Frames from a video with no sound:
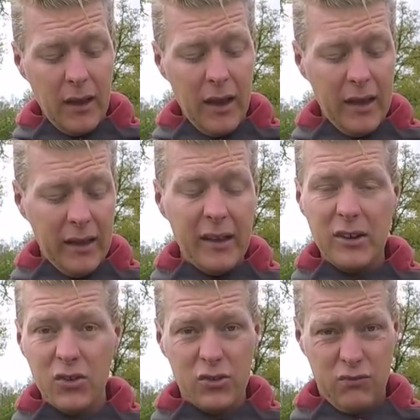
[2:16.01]
It
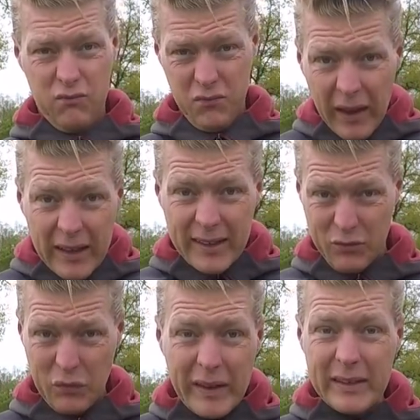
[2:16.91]
looks really,
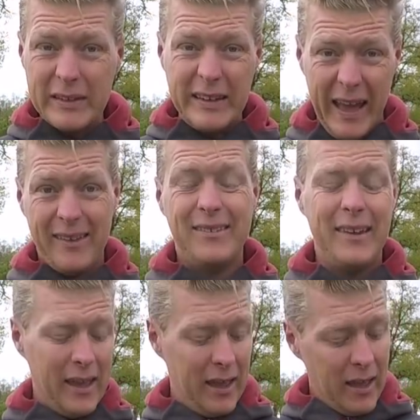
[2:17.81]
really
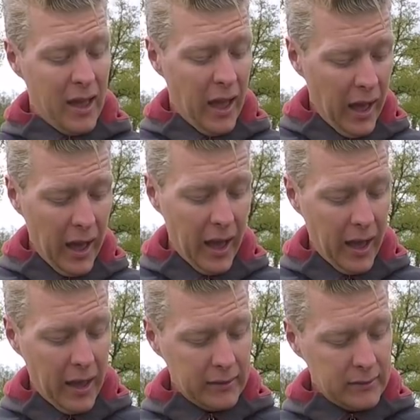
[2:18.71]
nasty,
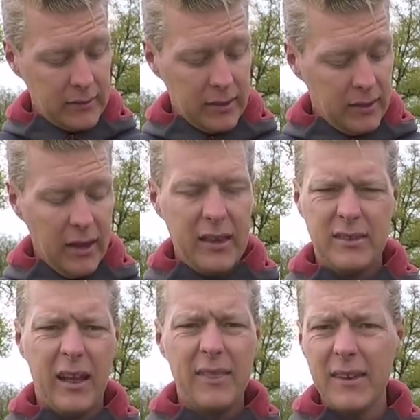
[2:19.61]
and
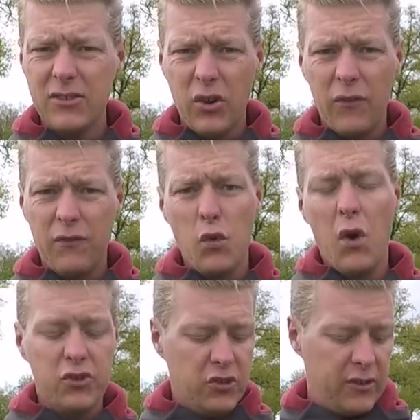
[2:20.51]
I think it's called
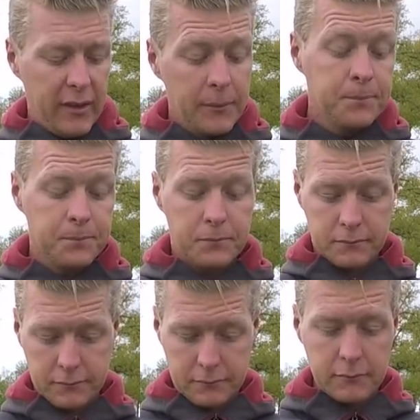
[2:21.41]
ferocity.
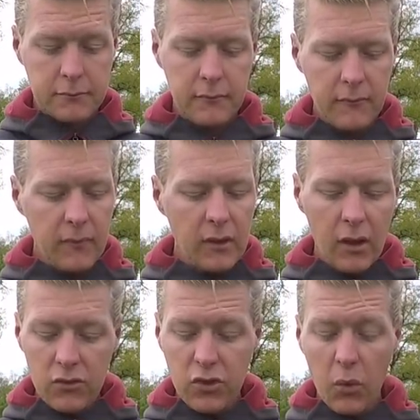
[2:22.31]

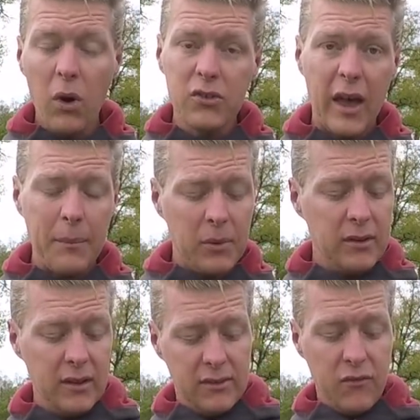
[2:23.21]
So what's happened
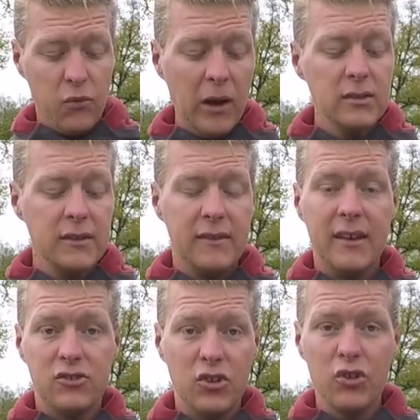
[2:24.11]
is they've welded the
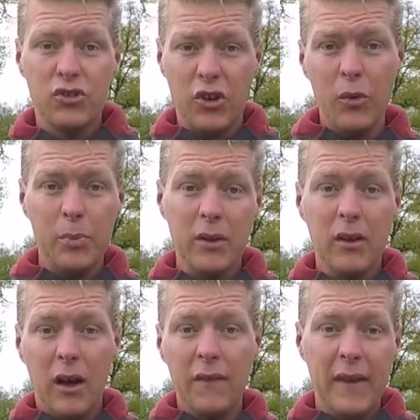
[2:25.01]
exhaust up
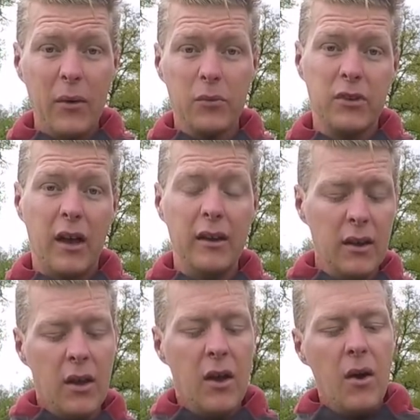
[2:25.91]
on the outside,
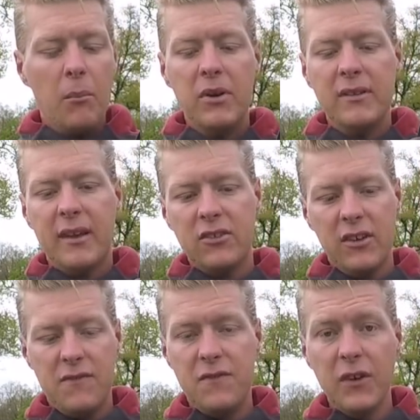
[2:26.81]
but it's actually
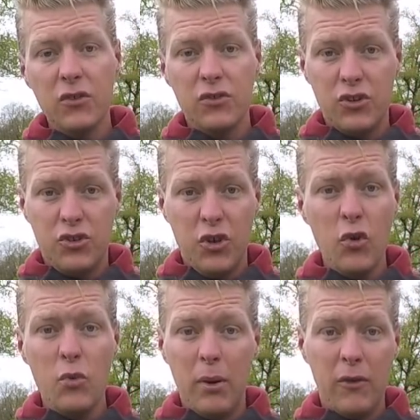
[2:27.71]
filled the
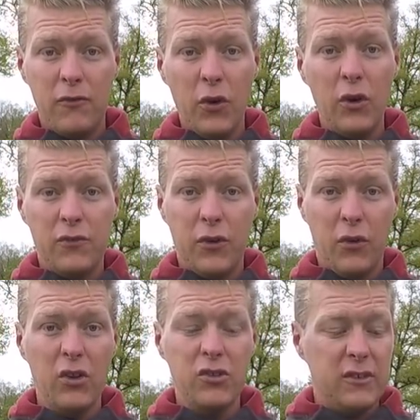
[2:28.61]
tube full of
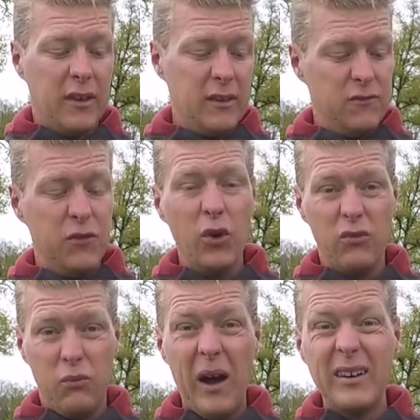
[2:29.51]
ferocity, full
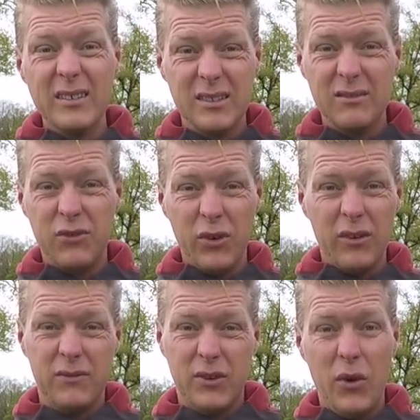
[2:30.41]
of weld and full
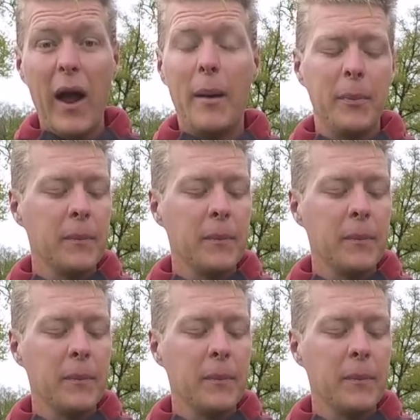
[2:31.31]
of crap.